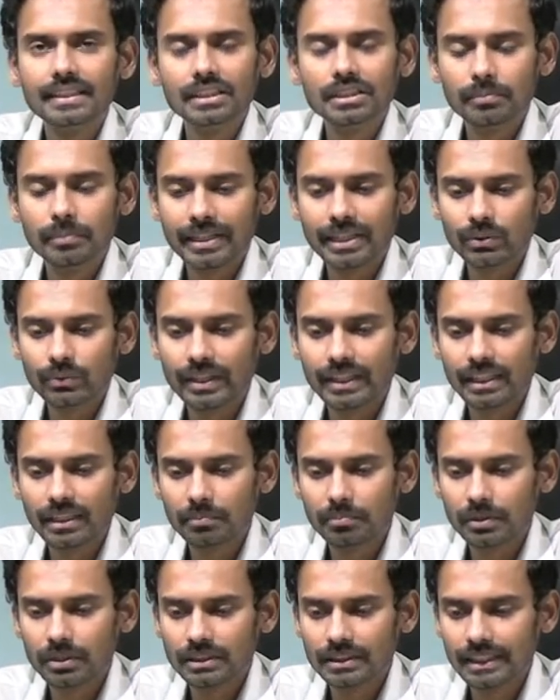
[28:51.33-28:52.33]
20%,
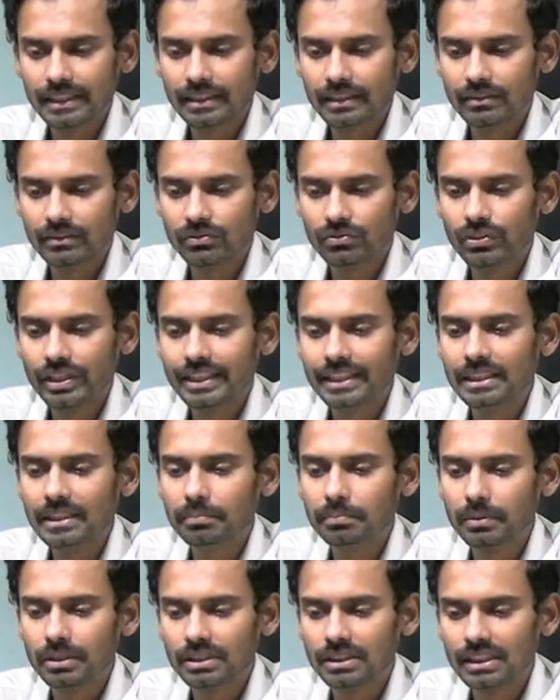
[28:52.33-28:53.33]
find the
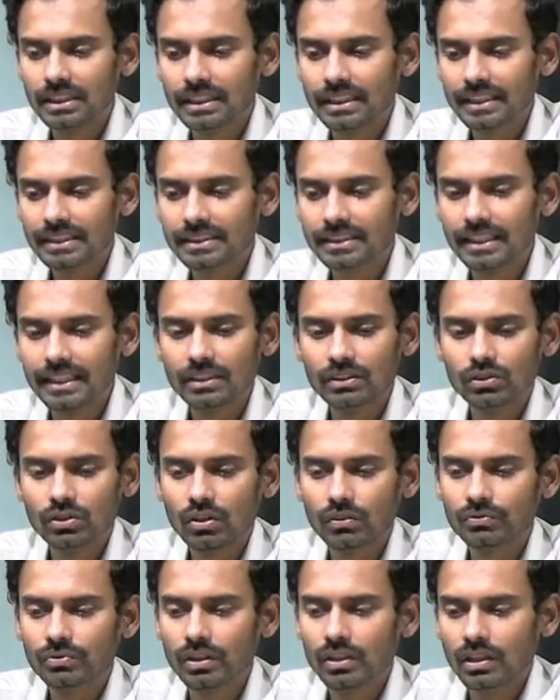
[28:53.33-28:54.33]
percentage change of
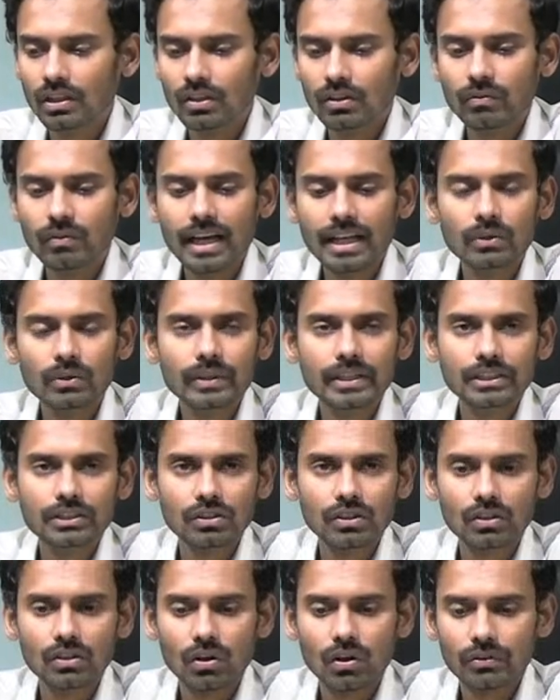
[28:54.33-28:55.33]
valuation
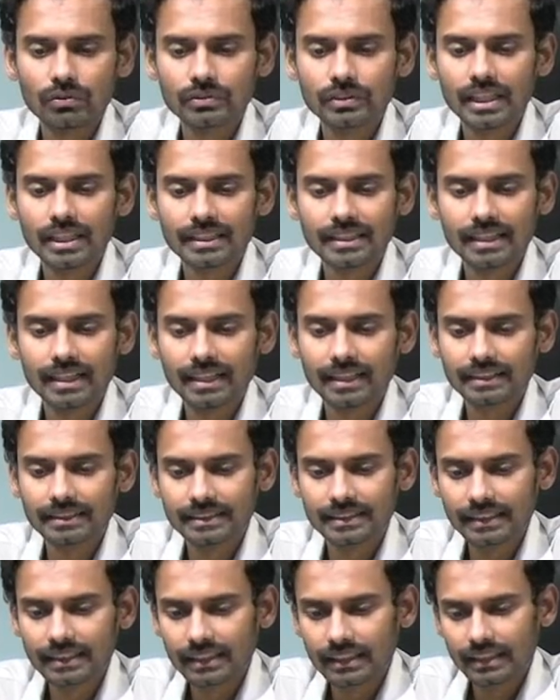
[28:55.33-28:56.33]
of that
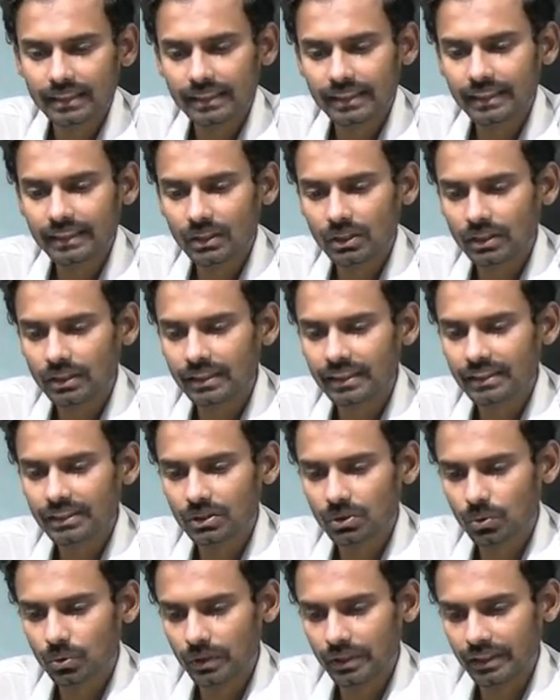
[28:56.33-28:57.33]
currency in these 2
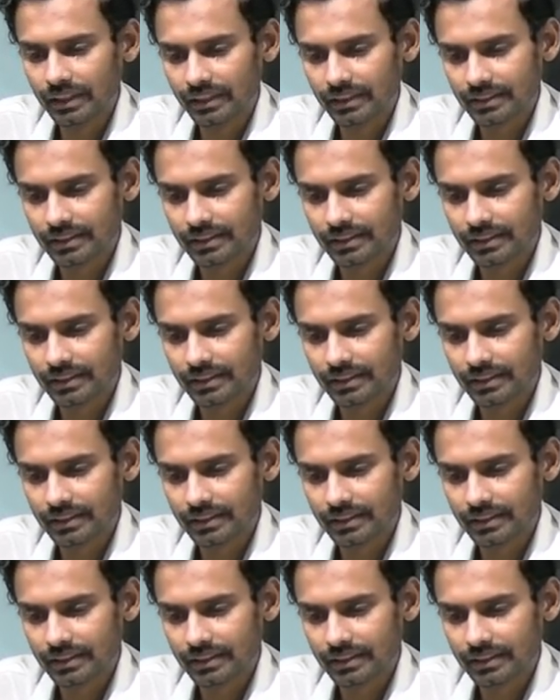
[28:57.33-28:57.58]
years.